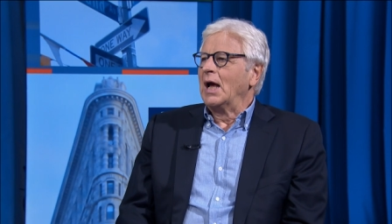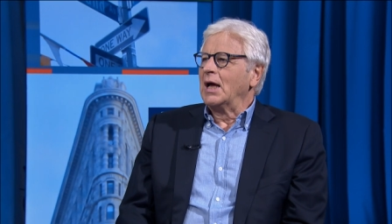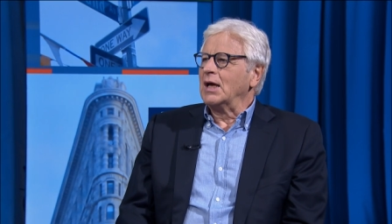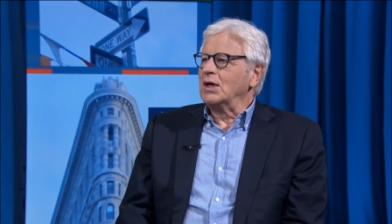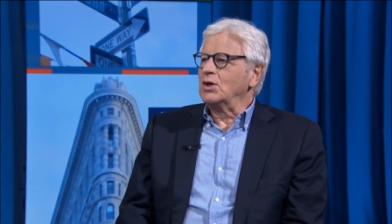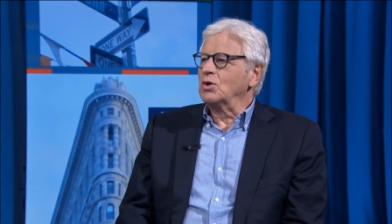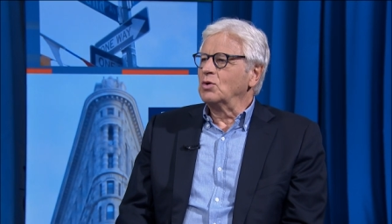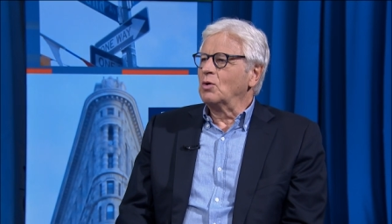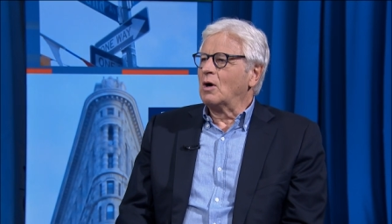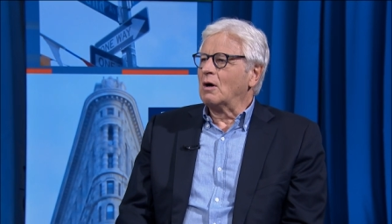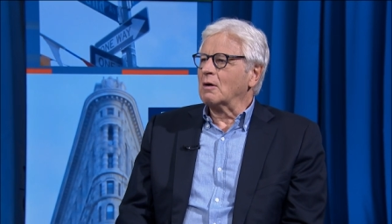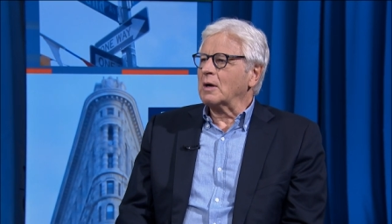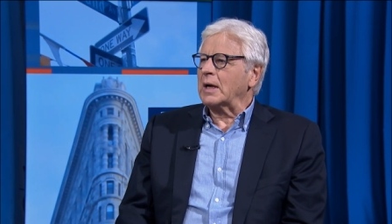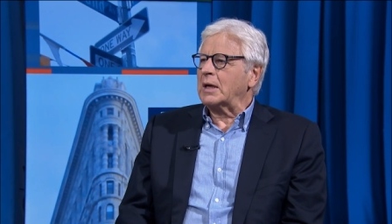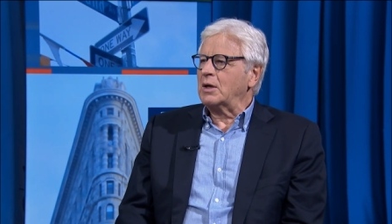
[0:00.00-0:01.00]
You
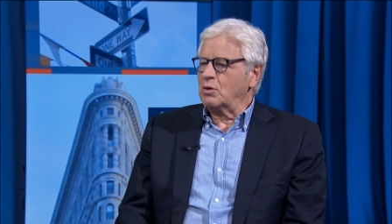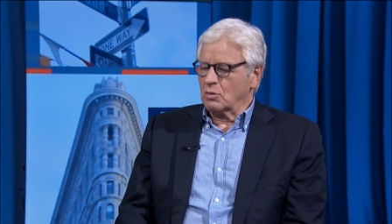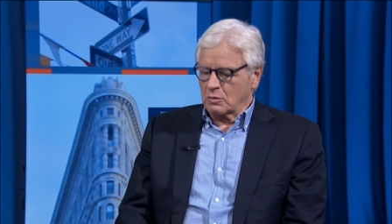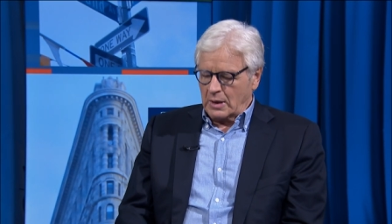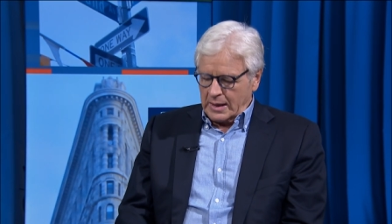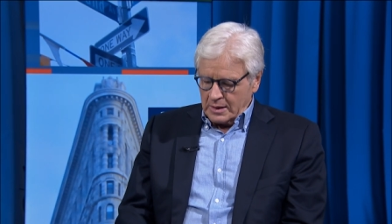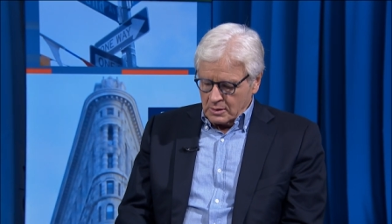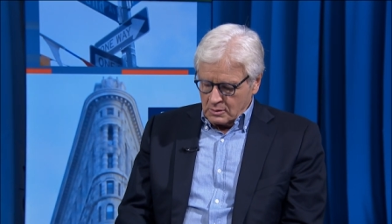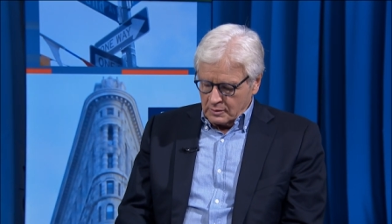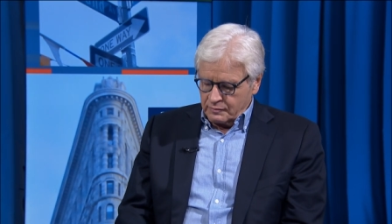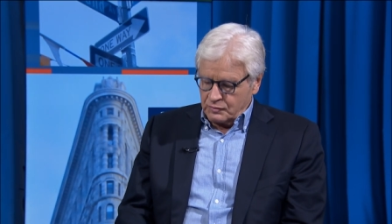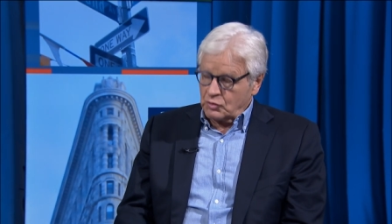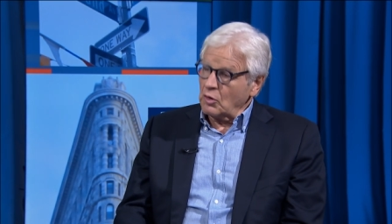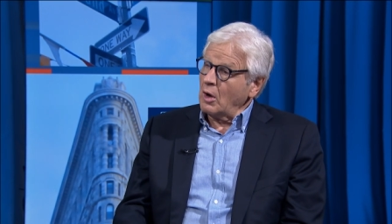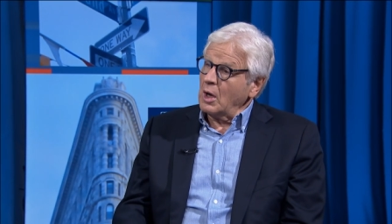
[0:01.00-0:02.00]
are a curator
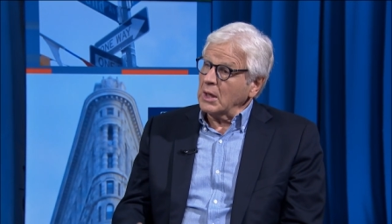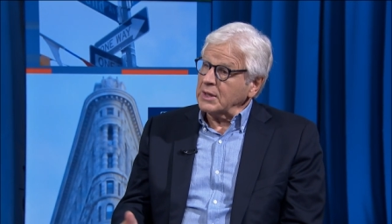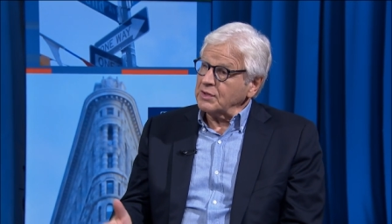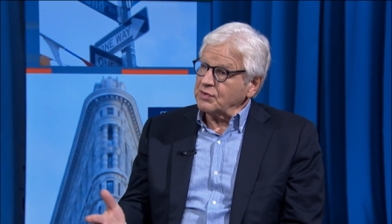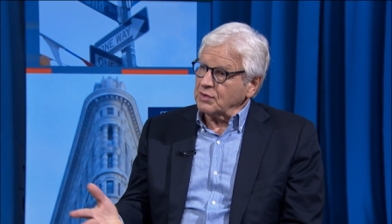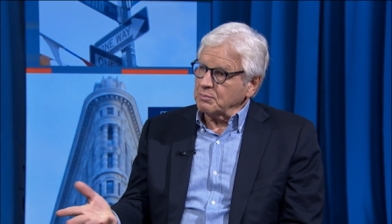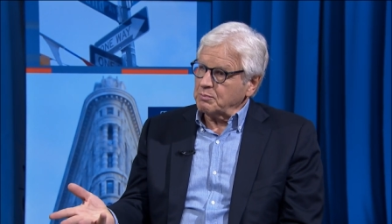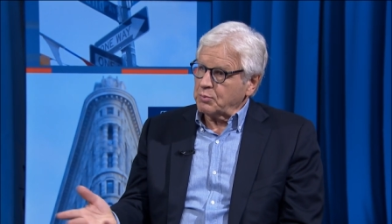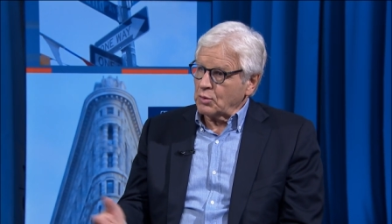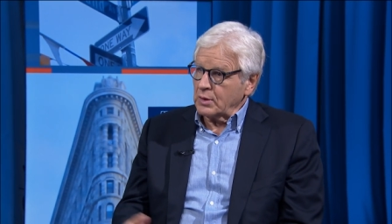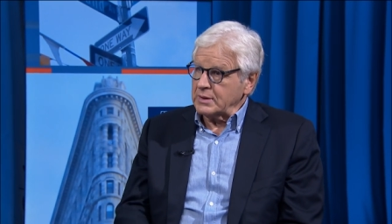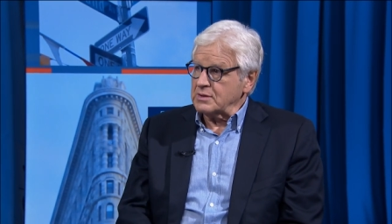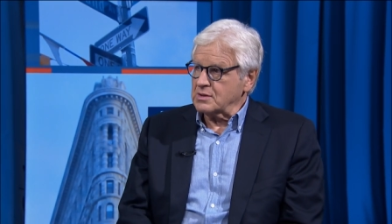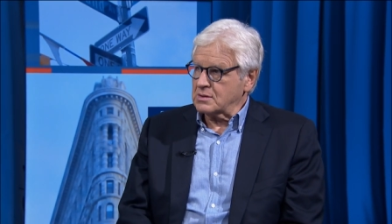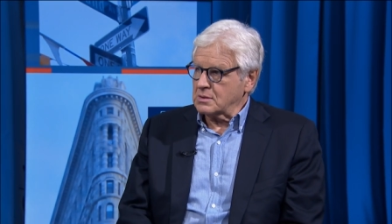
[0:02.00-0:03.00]
of drawings and
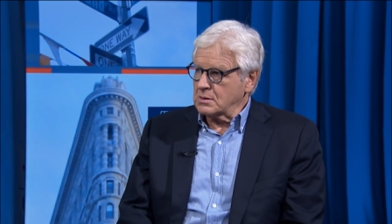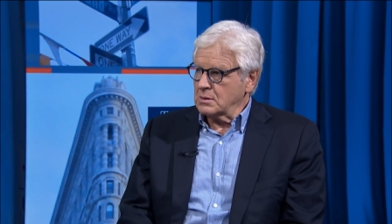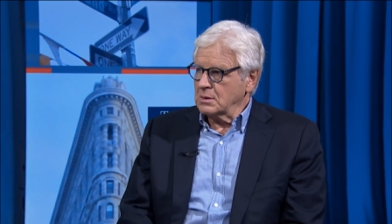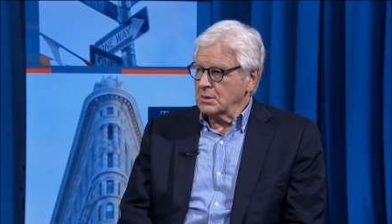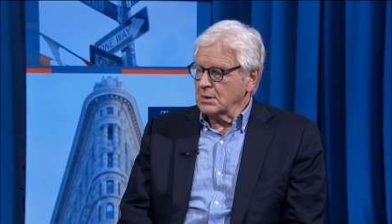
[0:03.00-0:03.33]
prints